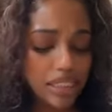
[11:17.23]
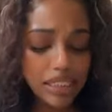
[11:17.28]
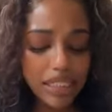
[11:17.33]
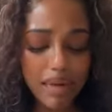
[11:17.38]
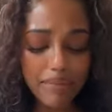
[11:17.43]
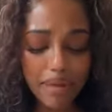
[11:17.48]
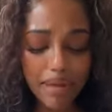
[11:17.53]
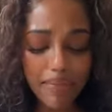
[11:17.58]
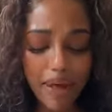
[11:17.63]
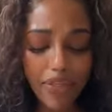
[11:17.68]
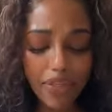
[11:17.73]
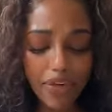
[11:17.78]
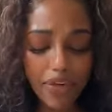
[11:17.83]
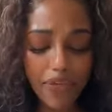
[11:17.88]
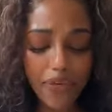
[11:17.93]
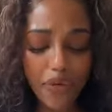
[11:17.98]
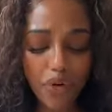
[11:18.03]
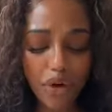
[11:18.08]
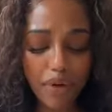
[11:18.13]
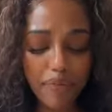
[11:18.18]
Tell me about
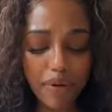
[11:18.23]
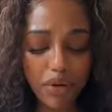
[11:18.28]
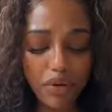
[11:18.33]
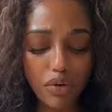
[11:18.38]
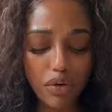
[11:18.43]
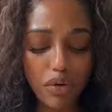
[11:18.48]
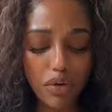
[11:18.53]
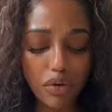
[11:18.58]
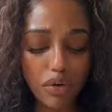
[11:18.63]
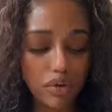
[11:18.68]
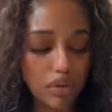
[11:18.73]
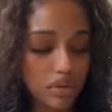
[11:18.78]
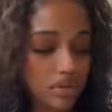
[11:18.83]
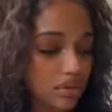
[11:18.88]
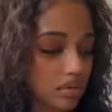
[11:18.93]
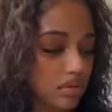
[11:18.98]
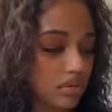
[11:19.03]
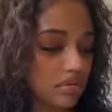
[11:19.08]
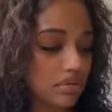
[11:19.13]
the Four of Pentacles.